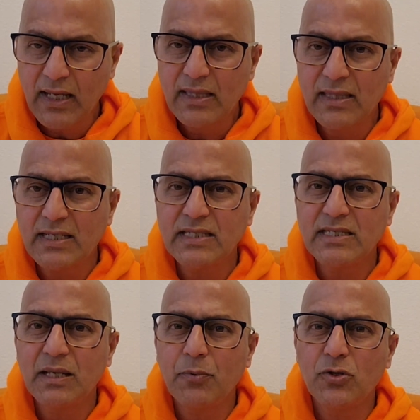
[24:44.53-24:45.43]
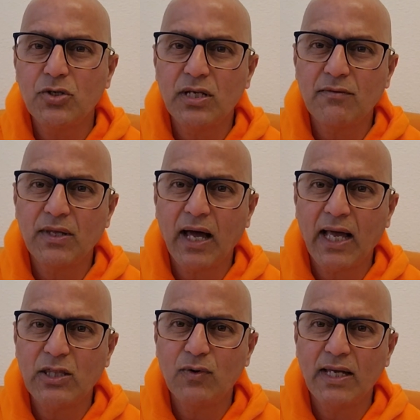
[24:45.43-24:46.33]
This is the position of the
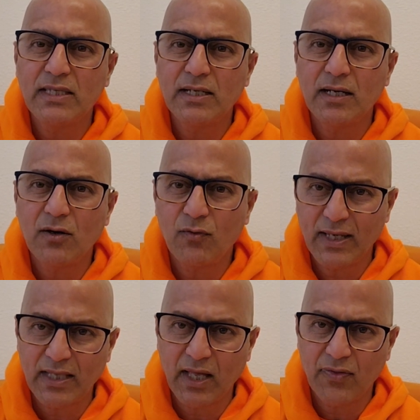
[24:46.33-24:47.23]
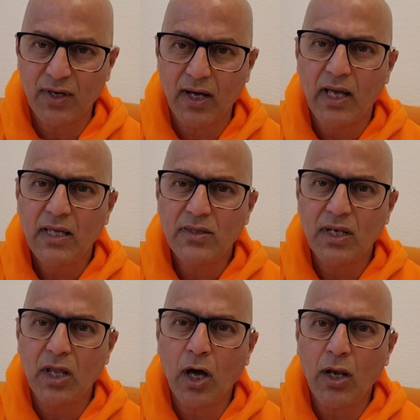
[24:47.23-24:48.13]
Advaita Vedanta, the
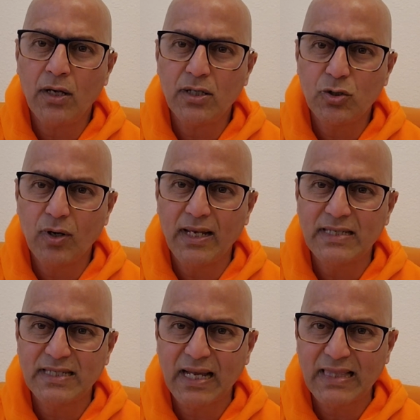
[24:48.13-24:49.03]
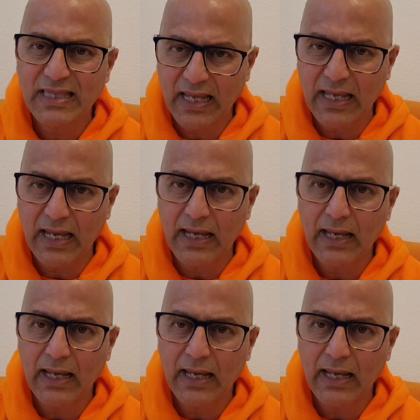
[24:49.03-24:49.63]
non-dualistic thinking.